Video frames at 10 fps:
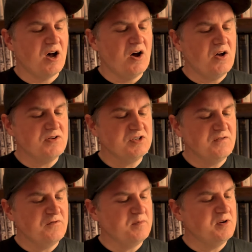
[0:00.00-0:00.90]
all too
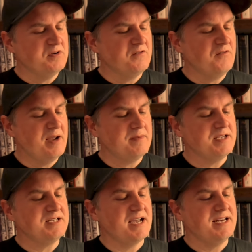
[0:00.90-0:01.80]
familiar
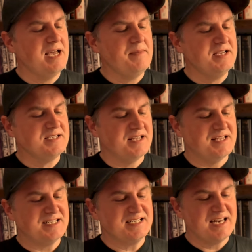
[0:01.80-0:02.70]
family dynamics in
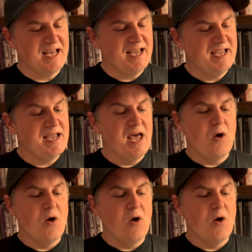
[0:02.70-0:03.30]
this sly,